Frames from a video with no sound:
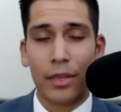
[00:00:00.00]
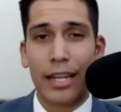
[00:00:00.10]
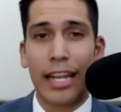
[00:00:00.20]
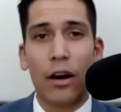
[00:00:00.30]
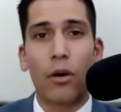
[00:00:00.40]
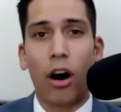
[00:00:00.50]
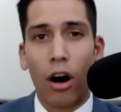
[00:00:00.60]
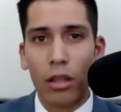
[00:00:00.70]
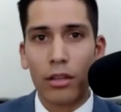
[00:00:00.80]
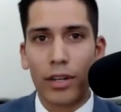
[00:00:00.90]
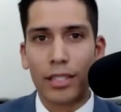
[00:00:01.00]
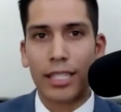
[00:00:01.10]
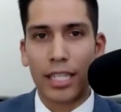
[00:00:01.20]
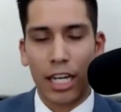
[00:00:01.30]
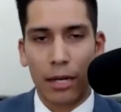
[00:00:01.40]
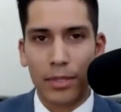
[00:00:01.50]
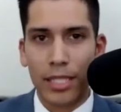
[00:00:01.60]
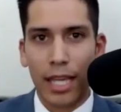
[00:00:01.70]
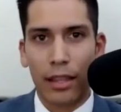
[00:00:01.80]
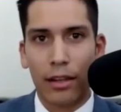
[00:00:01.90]
Now all of us can come
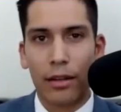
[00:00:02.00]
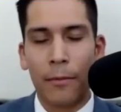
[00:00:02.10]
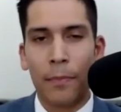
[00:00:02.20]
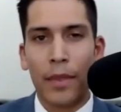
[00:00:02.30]
together